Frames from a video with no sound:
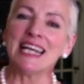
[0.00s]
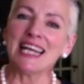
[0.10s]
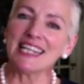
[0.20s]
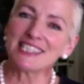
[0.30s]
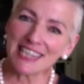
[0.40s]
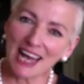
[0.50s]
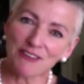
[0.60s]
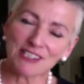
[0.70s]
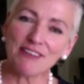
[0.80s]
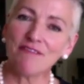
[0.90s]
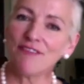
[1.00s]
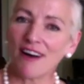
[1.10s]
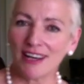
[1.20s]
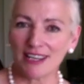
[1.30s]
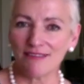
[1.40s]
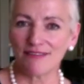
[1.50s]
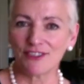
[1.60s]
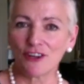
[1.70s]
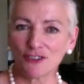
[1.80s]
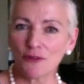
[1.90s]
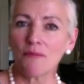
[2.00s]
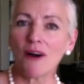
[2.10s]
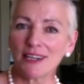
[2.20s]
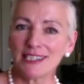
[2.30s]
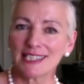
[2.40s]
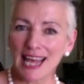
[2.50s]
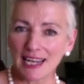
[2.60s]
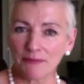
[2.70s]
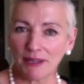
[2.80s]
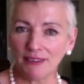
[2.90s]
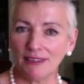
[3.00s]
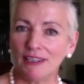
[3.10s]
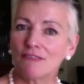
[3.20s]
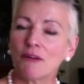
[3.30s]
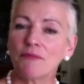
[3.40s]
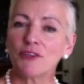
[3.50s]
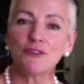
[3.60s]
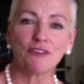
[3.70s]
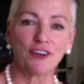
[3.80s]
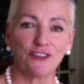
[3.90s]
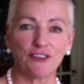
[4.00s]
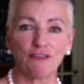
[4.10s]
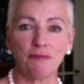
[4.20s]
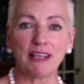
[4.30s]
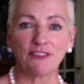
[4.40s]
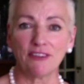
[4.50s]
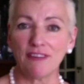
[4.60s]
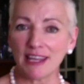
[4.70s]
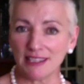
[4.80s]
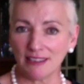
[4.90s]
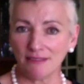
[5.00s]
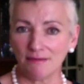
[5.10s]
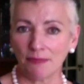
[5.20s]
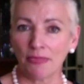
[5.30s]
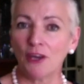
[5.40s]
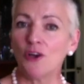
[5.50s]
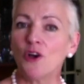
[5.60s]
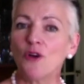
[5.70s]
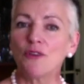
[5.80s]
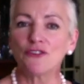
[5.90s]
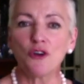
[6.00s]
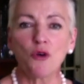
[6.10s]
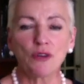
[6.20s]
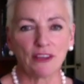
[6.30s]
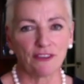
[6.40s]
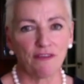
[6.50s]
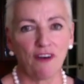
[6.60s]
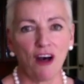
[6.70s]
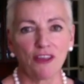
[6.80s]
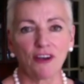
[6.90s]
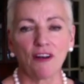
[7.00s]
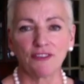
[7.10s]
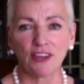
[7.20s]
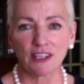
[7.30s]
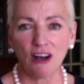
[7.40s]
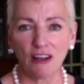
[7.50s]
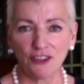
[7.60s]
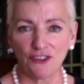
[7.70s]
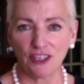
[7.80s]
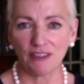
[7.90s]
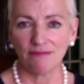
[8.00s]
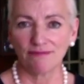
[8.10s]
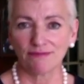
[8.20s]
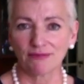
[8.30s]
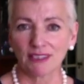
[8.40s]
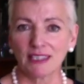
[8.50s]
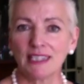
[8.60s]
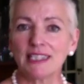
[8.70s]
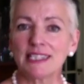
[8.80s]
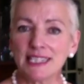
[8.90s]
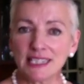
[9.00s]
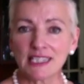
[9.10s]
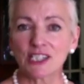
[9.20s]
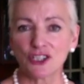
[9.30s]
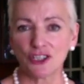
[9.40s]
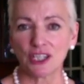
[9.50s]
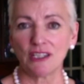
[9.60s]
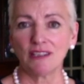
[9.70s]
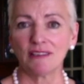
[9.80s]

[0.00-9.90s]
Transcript: In 2005, Dr. Martin Seligman from the University of Pennsylvania, who is known as the father of psychology, did a study